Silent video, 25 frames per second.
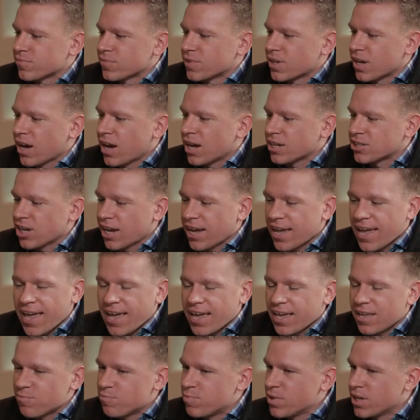Gosh, I
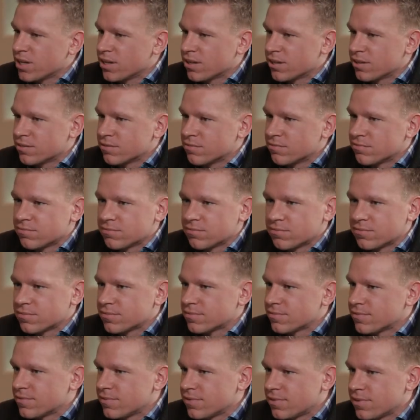hate being
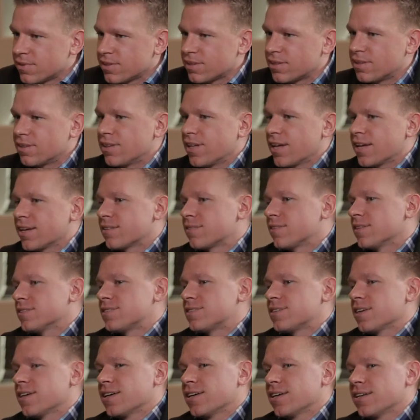like,
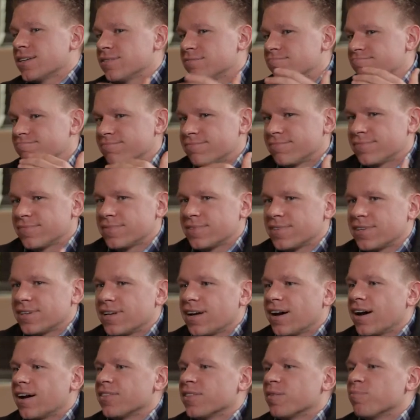let's say,
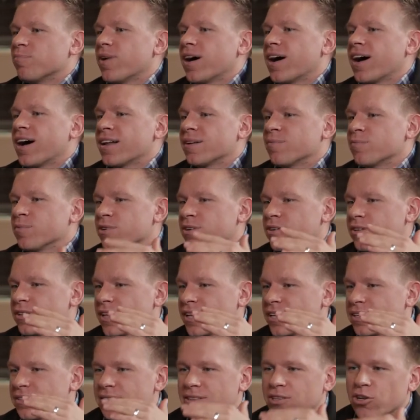on the bottom or
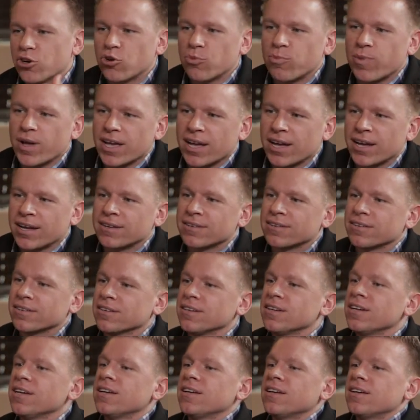like low man
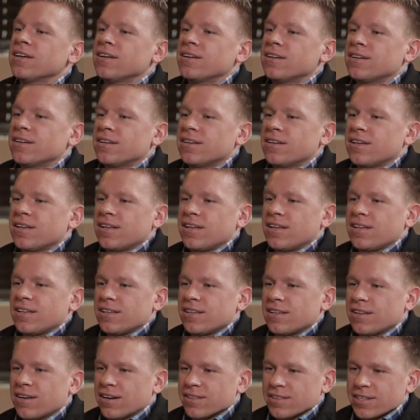or
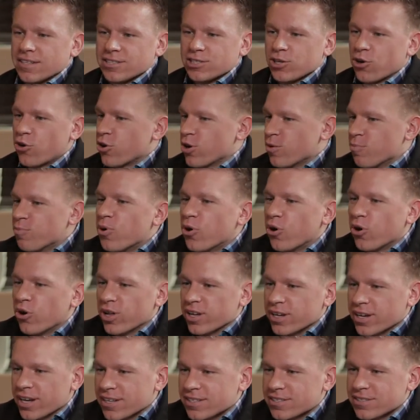on the totem pole,
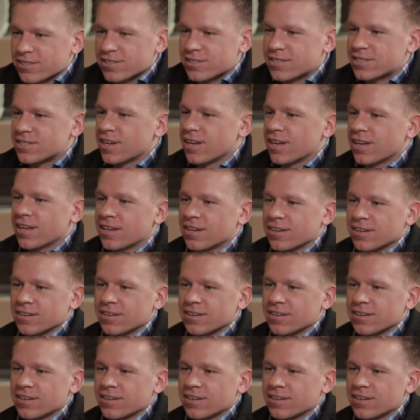I guess you'd say.